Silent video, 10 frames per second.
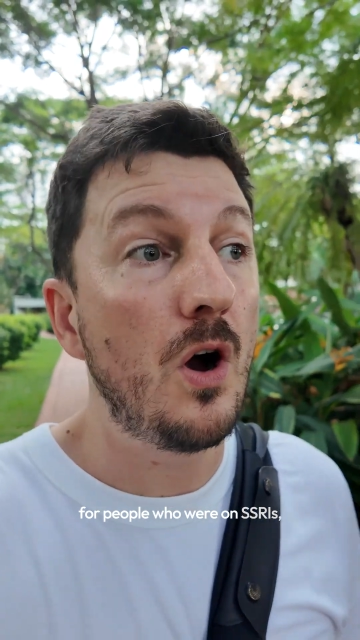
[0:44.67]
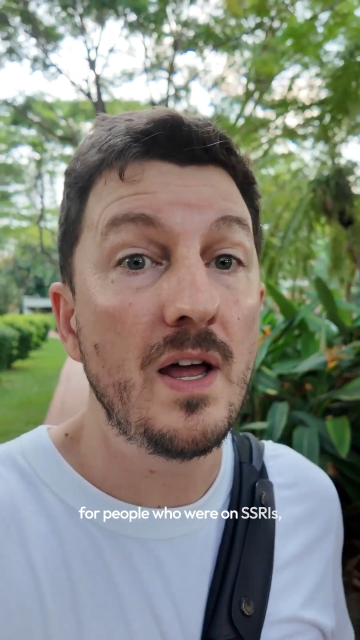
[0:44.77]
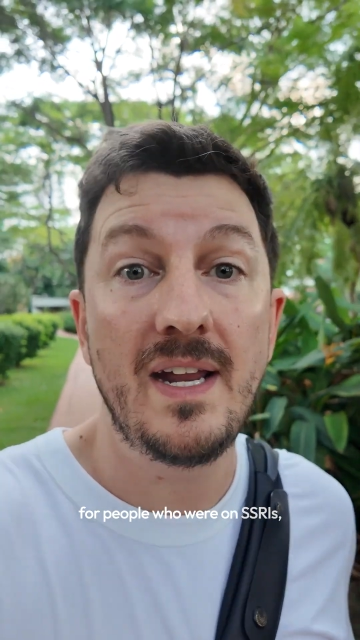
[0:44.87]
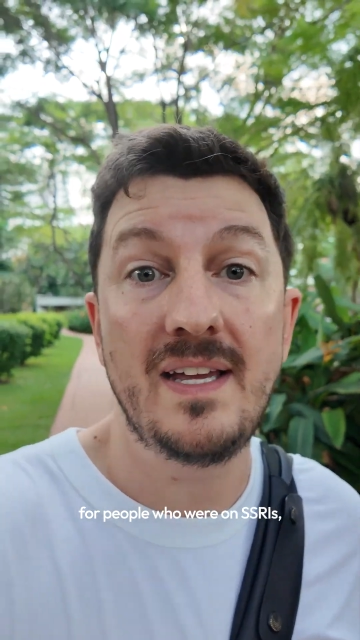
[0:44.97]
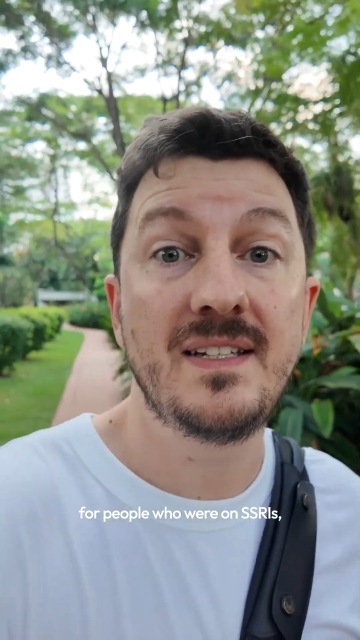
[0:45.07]

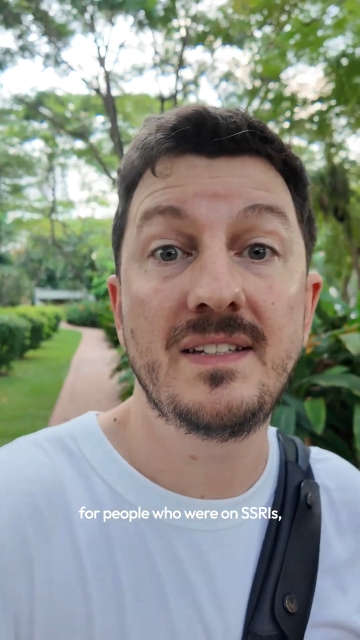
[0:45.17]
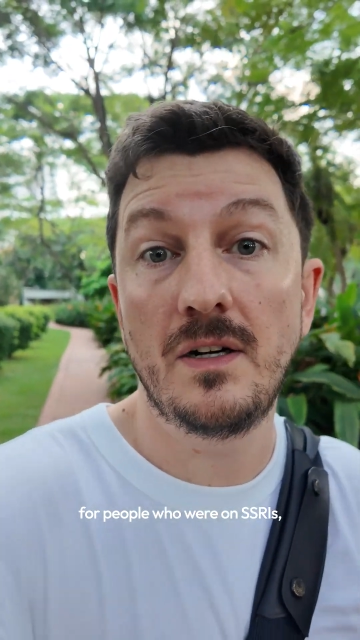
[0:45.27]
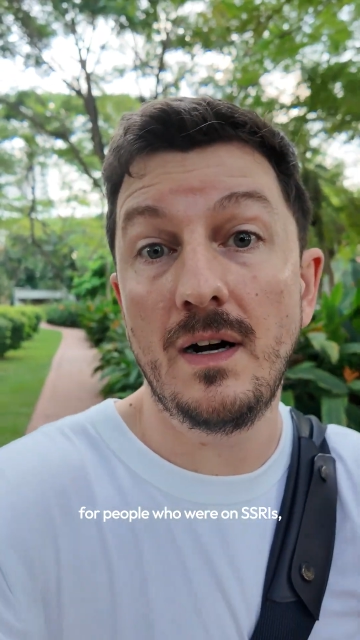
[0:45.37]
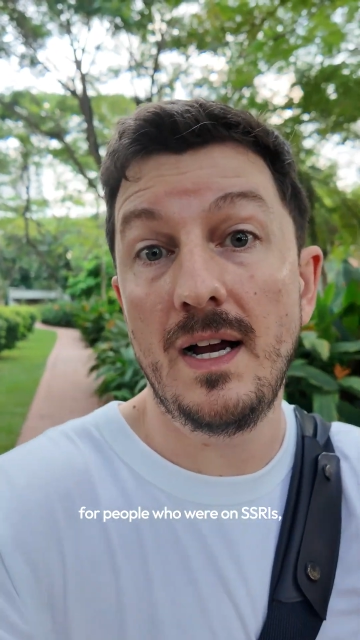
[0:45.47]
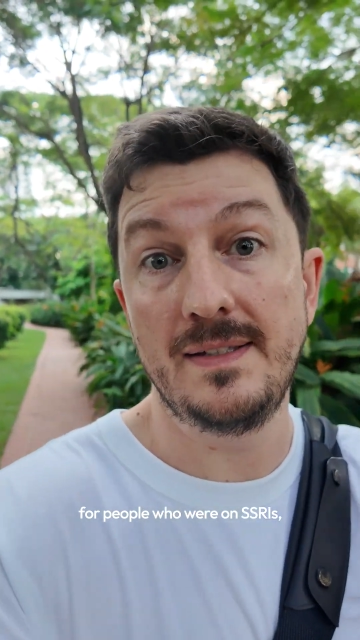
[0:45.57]
on
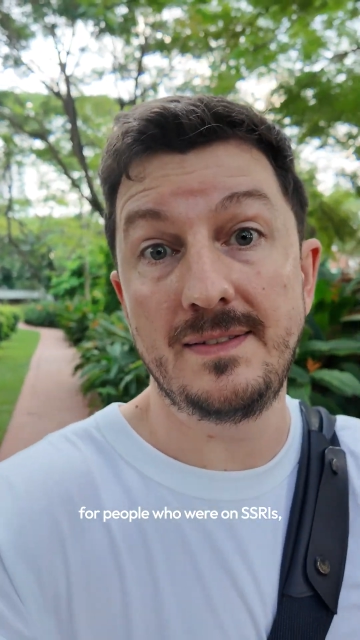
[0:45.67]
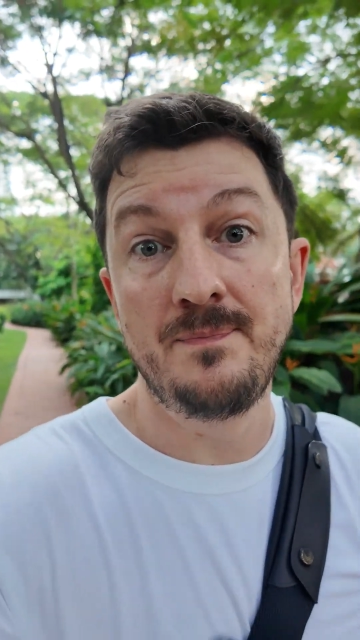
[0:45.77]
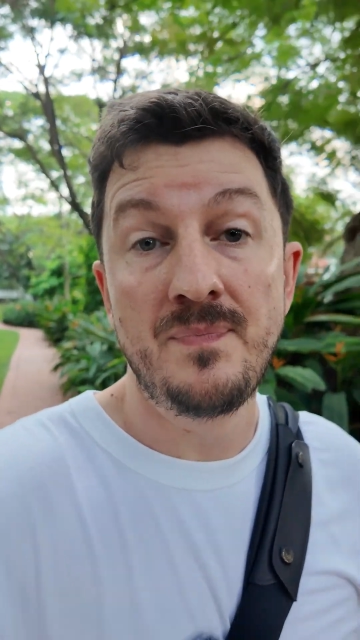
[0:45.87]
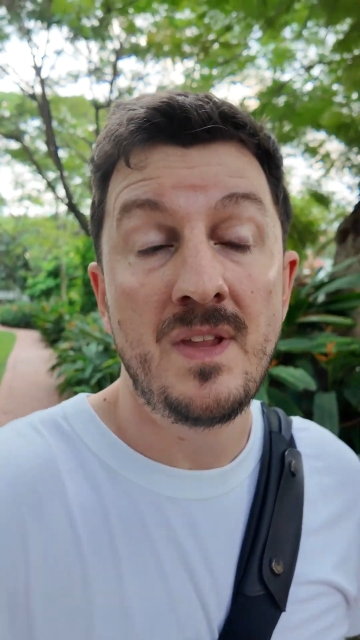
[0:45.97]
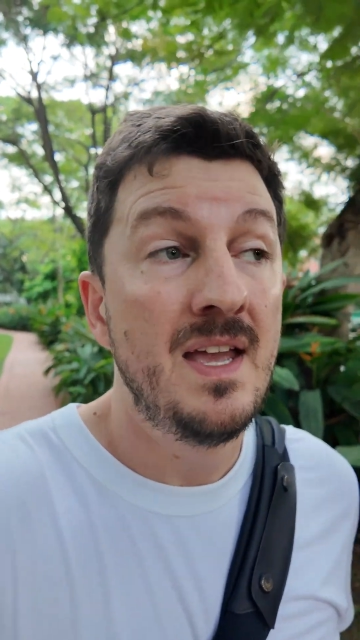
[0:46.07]
SSRIs.
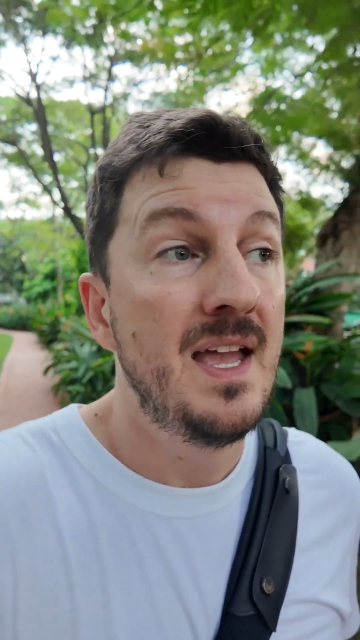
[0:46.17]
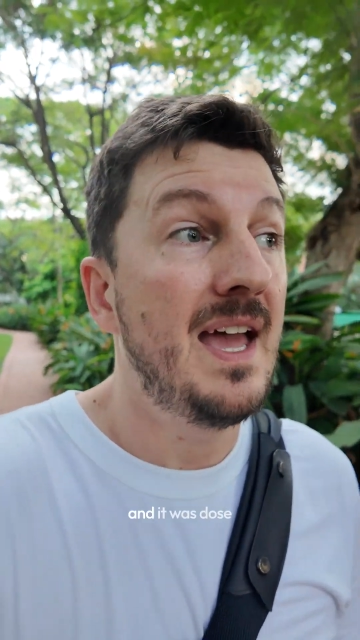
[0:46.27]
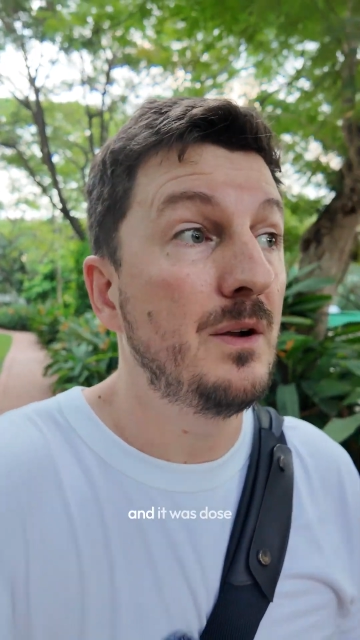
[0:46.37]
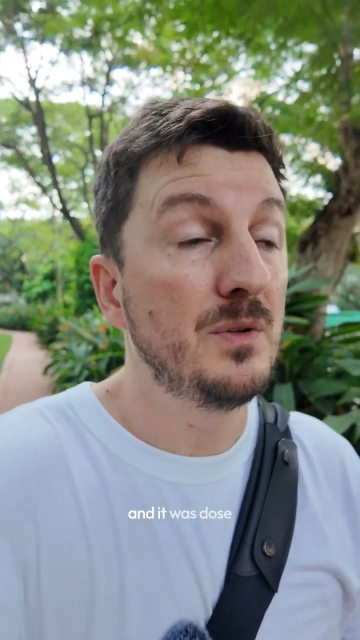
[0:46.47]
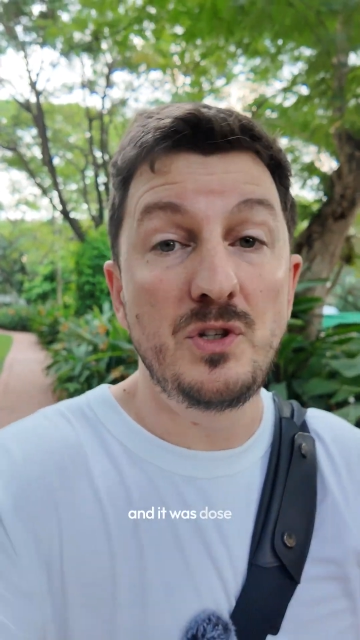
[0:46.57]

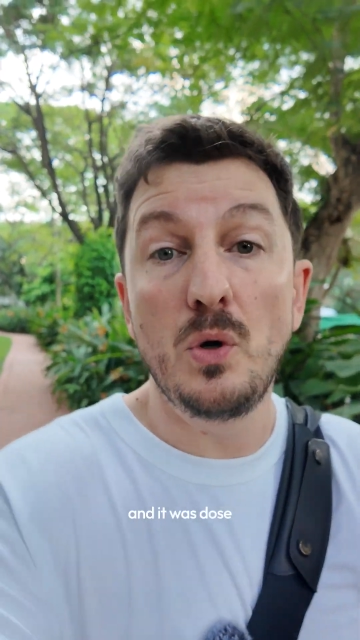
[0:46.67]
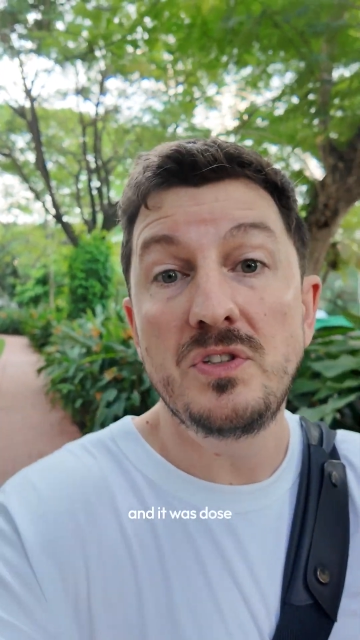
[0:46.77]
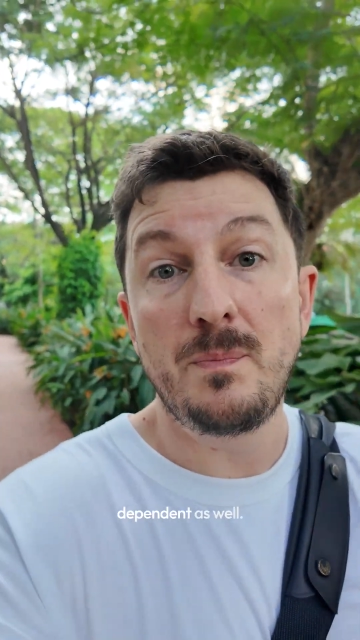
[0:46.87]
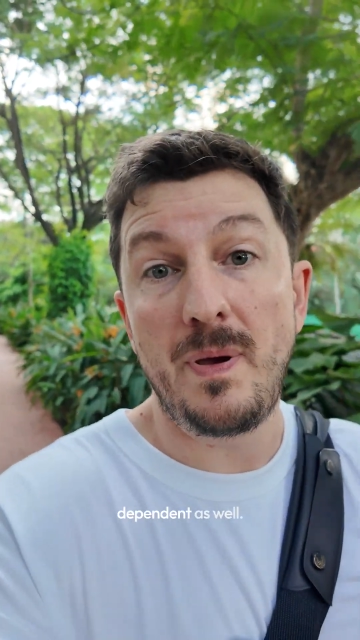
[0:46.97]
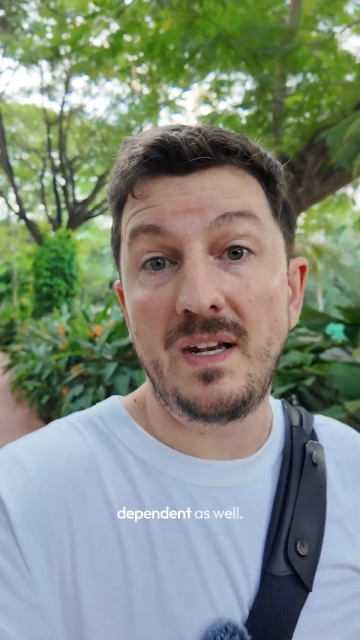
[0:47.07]
And it was
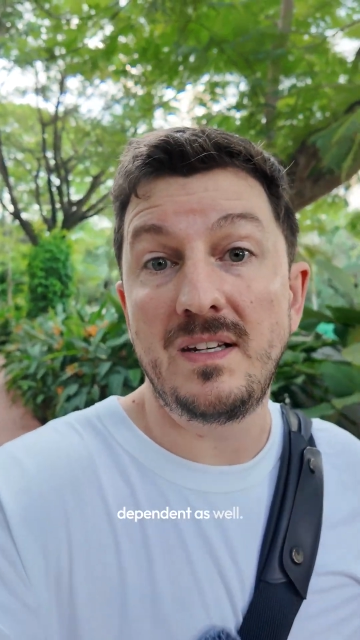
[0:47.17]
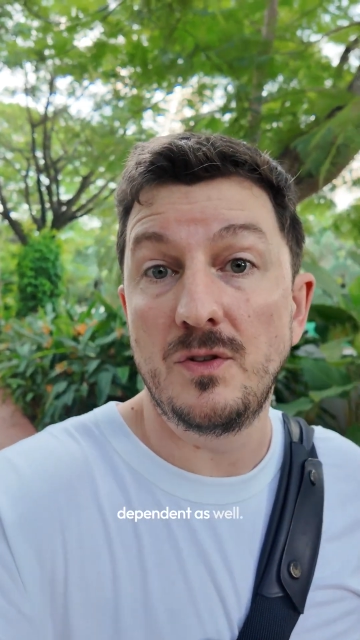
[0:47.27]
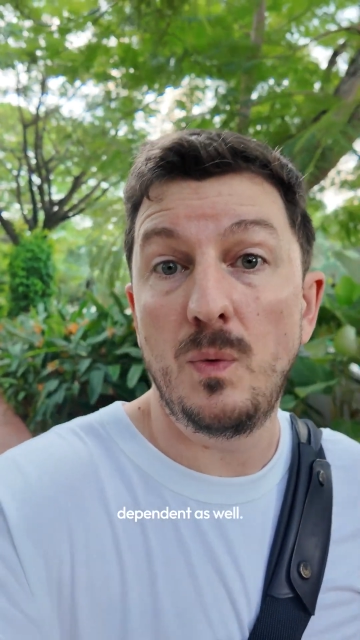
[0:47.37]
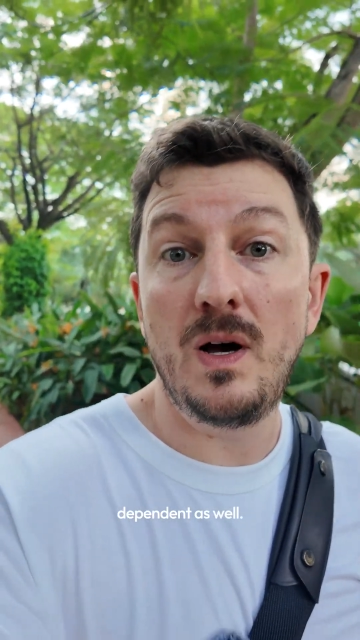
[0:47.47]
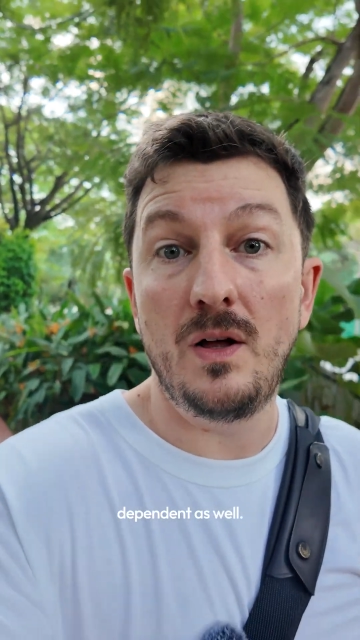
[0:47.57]
dose dependent as